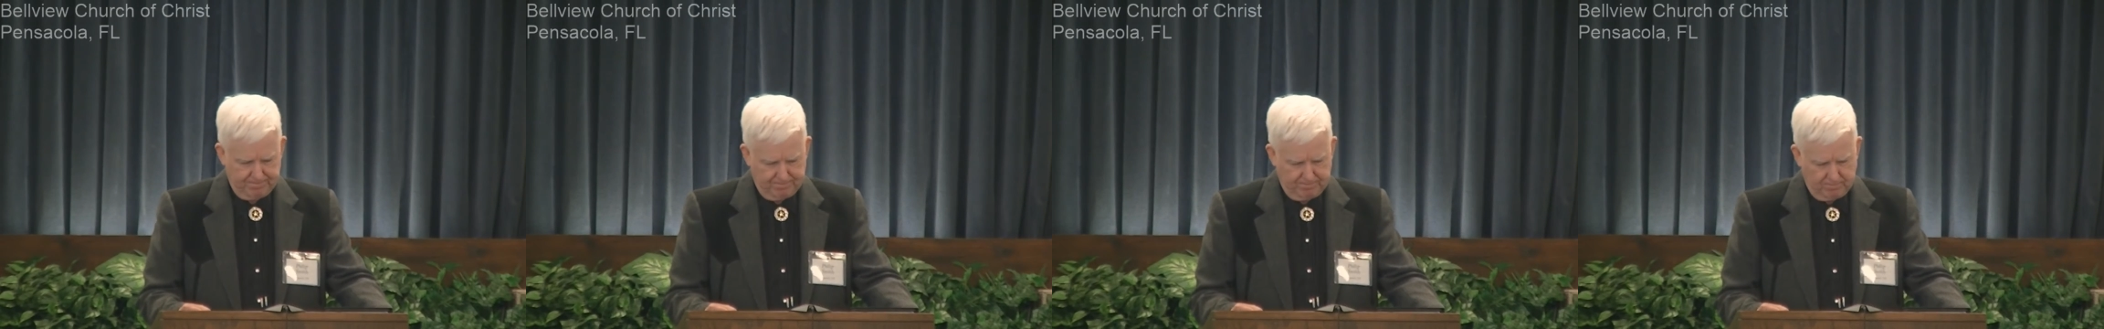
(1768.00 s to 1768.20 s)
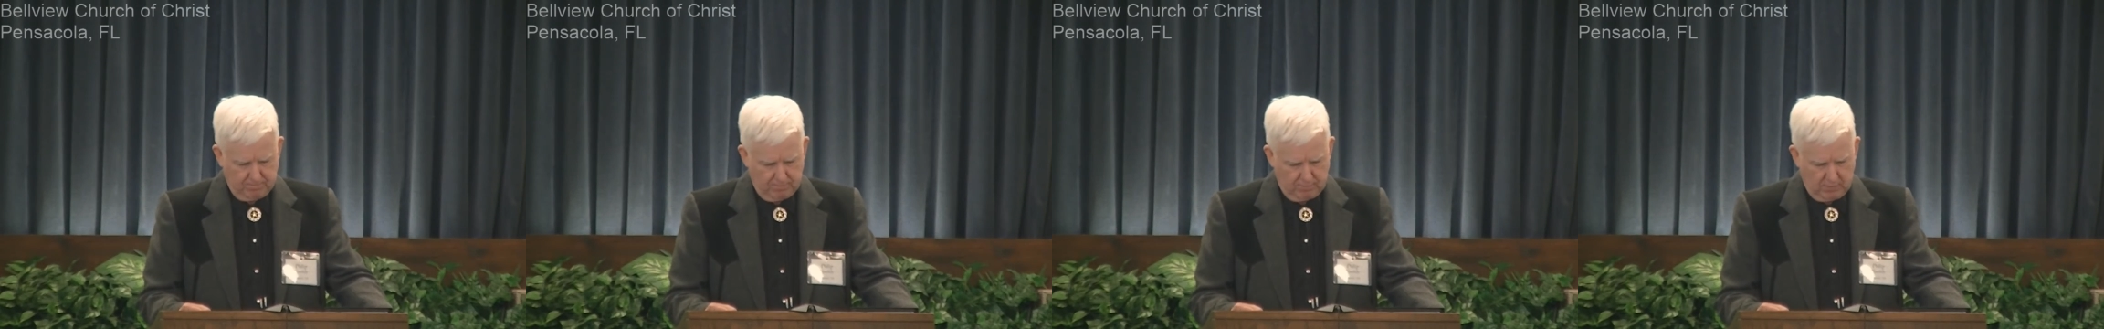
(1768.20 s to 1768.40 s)

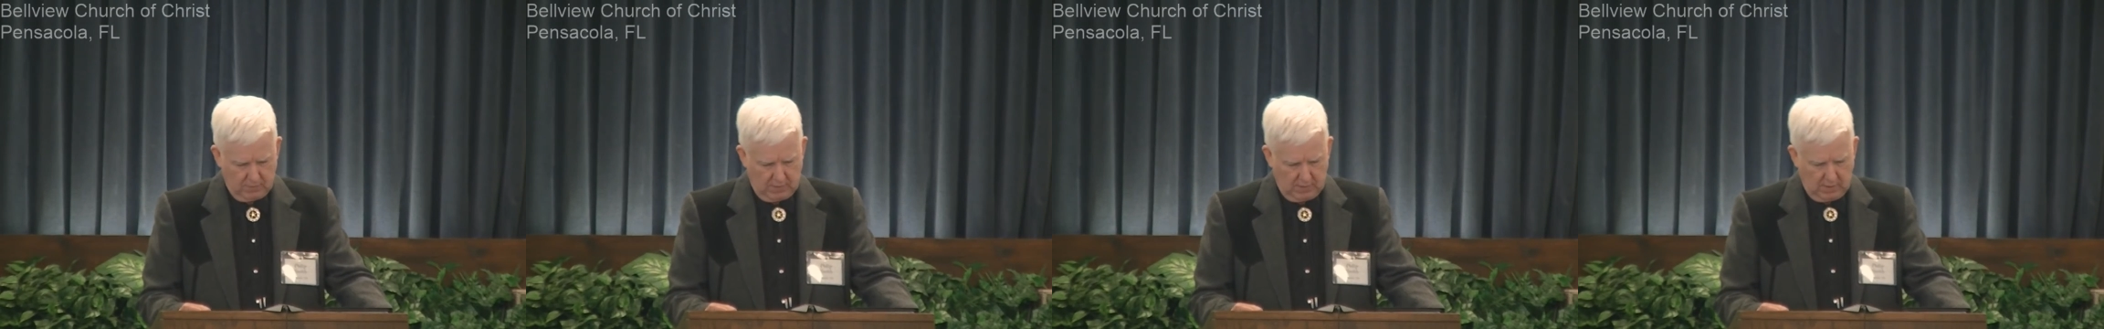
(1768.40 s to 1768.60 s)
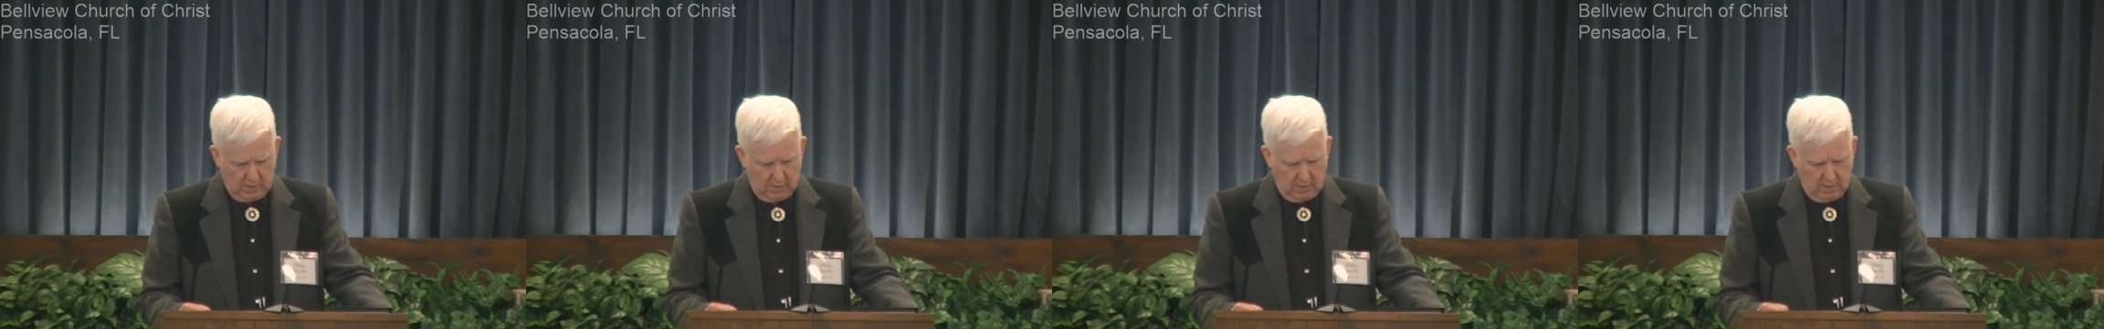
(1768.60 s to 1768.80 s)

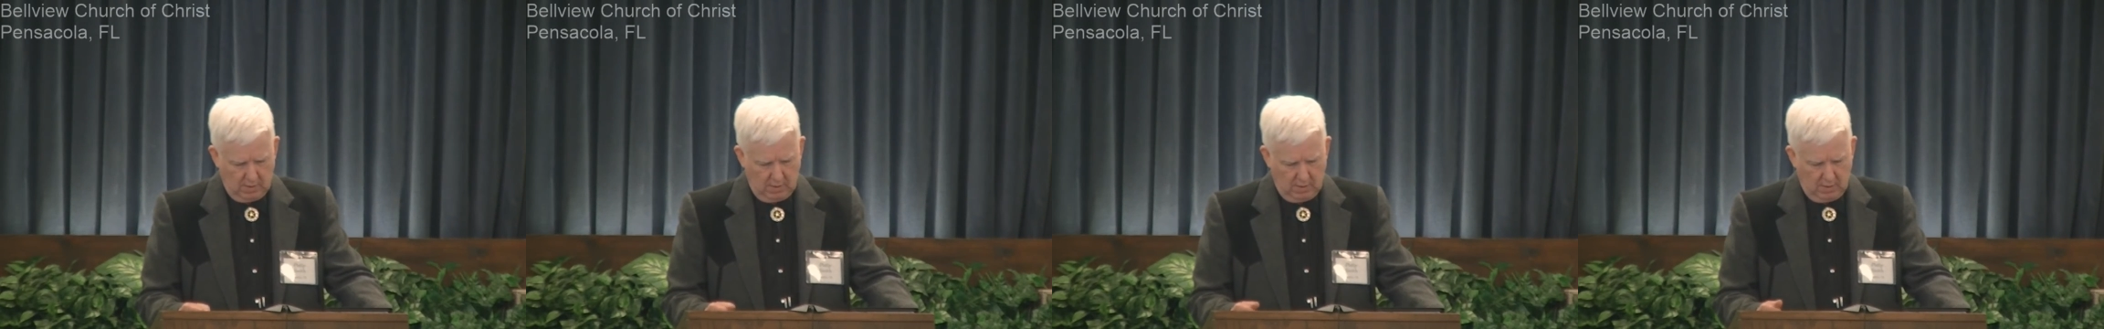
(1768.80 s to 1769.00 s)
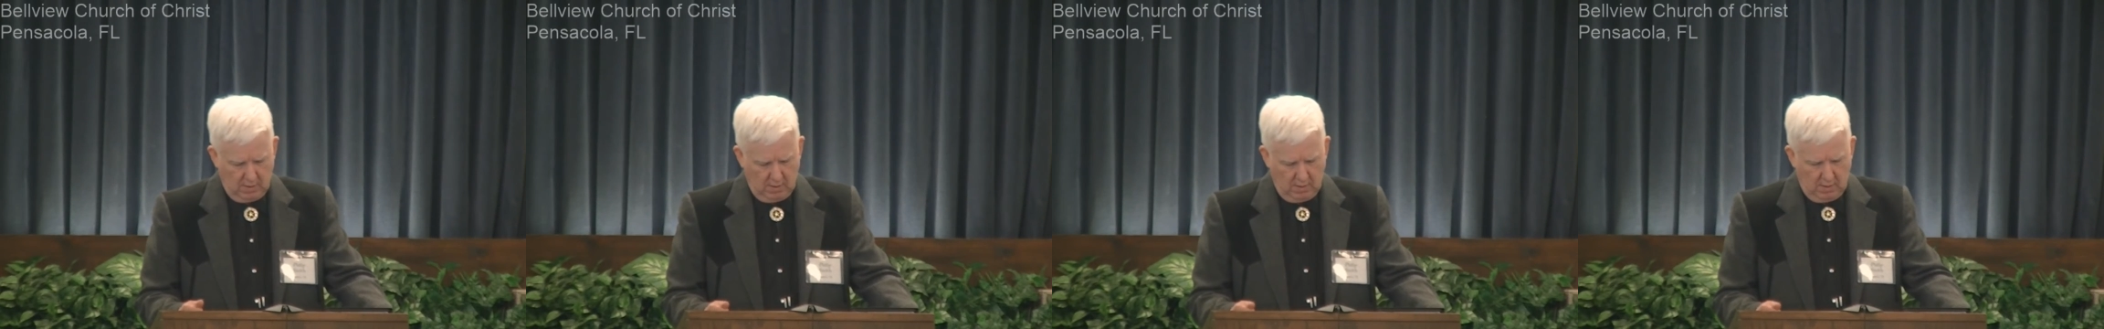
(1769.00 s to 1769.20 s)

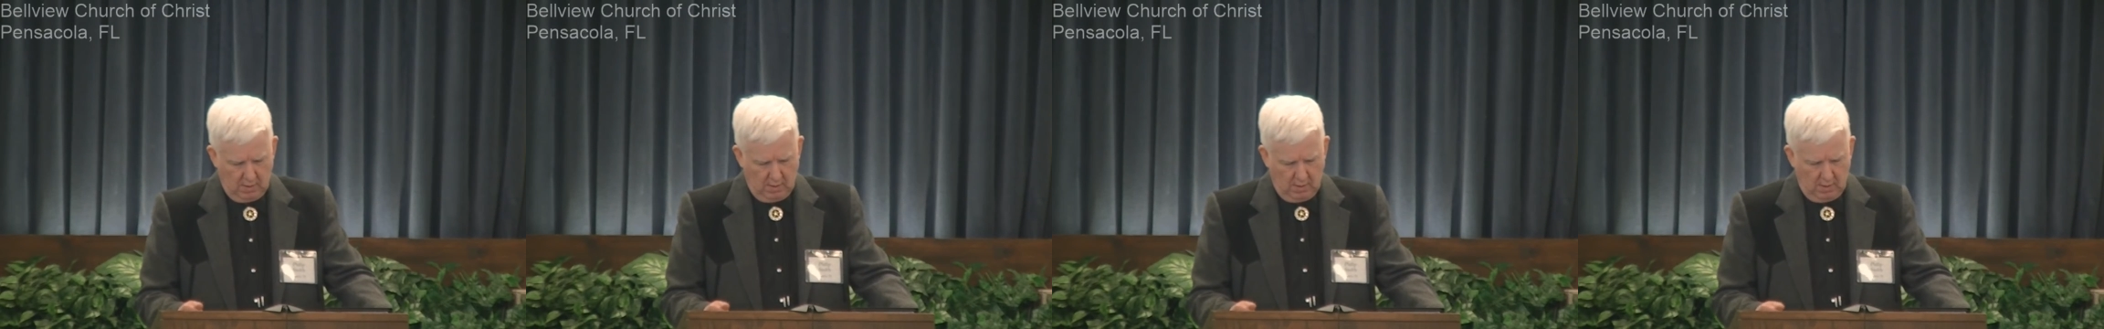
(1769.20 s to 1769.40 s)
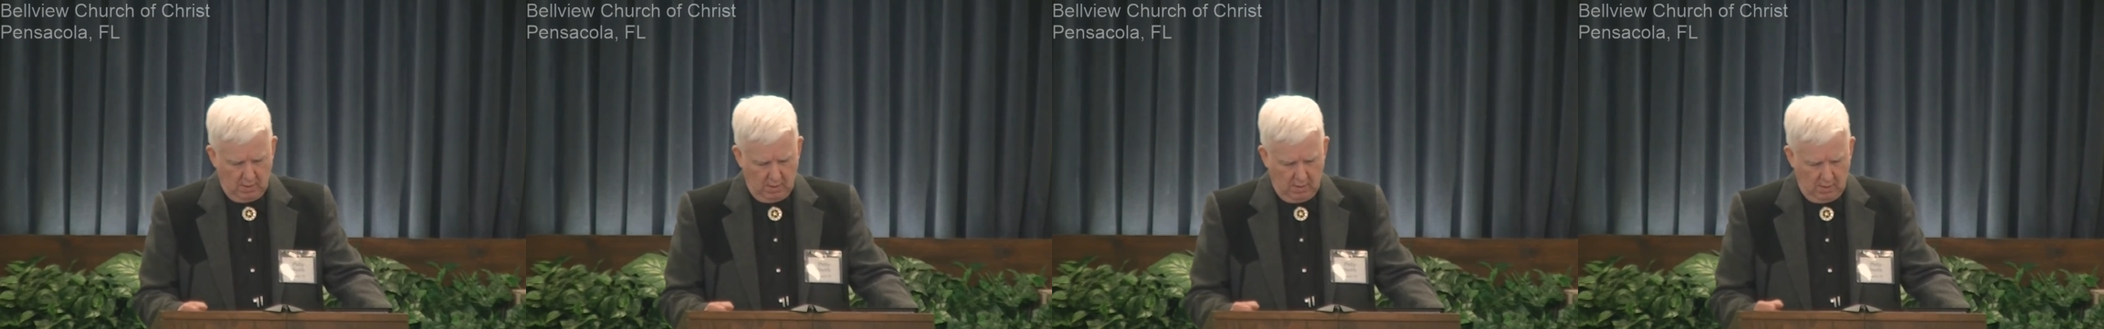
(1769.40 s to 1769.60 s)

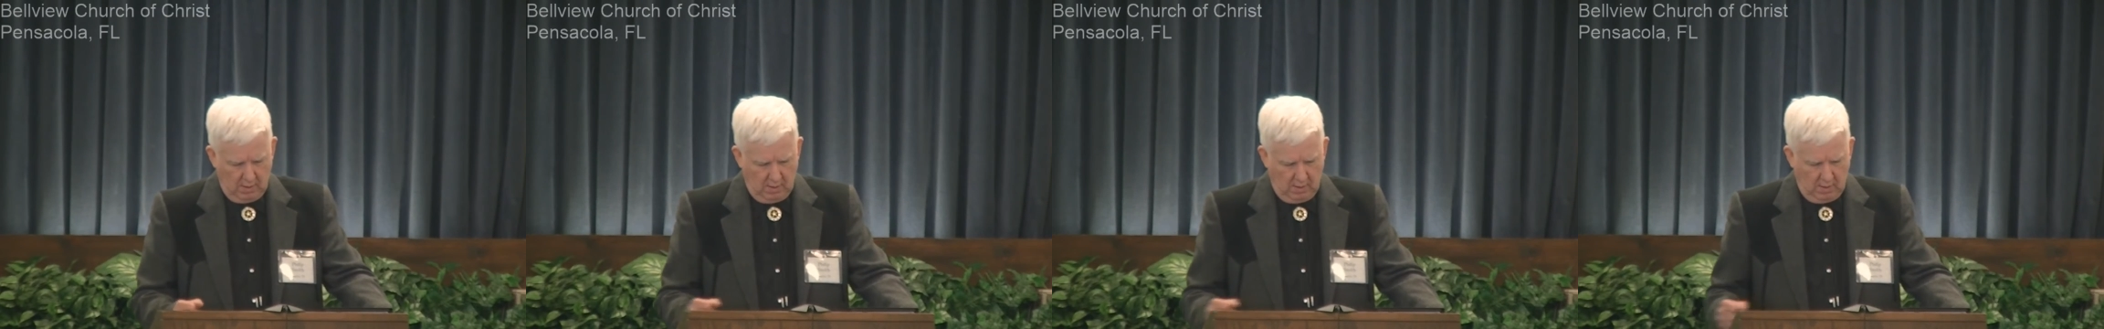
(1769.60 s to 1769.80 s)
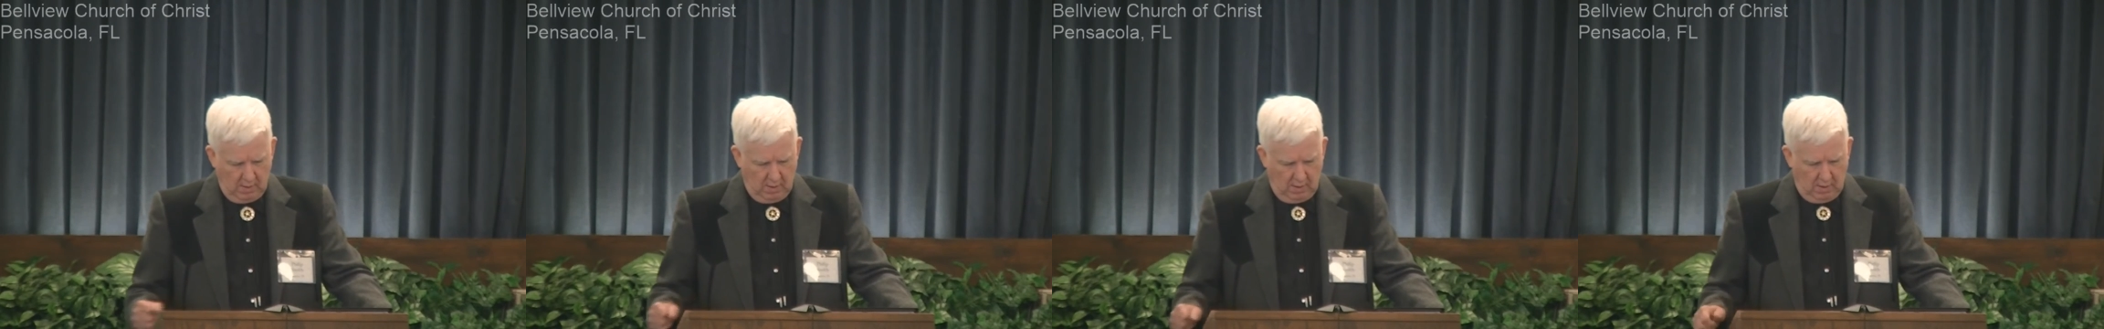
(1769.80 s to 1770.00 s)

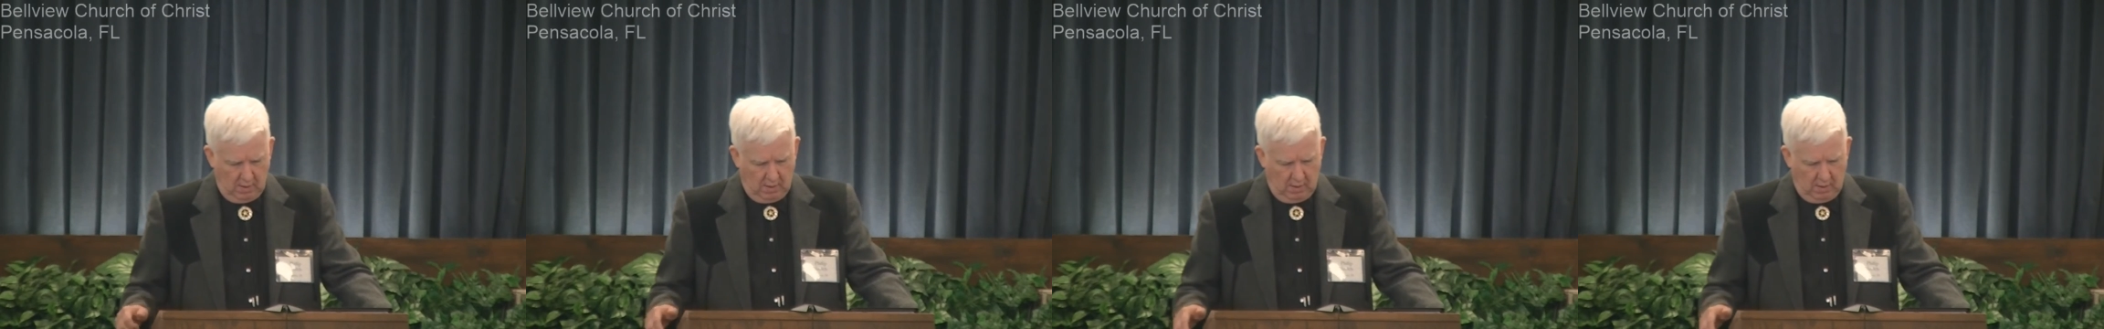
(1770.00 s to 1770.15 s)
(silence)